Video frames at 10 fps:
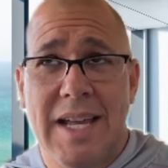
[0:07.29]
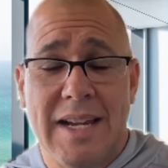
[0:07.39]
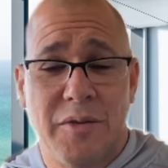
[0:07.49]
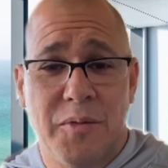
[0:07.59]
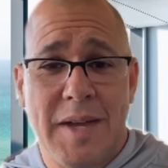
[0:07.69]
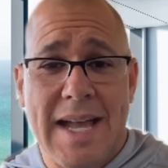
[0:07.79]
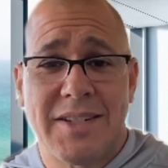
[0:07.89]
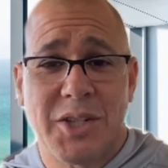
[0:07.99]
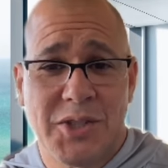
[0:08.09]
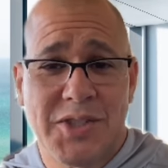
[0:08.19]
And in
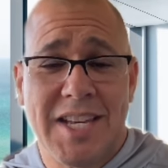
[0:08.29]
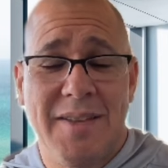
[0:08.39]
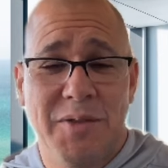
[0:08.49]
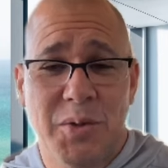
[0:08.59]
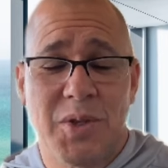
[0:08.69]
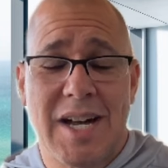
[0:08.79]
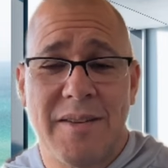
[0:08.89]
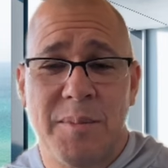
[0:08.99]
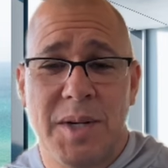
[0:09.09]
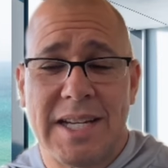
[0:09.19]
fact, it could save you a lot
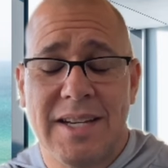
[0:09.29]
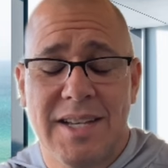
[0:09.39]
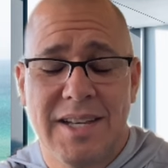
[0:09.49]
of money.